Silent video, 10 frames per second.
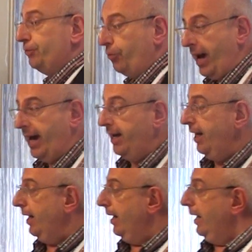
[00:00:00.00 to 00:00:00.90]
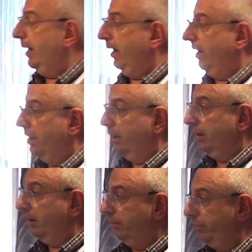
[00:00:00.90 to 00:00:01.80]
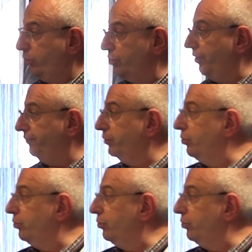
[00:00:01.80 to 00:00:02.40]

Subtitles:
way, because of the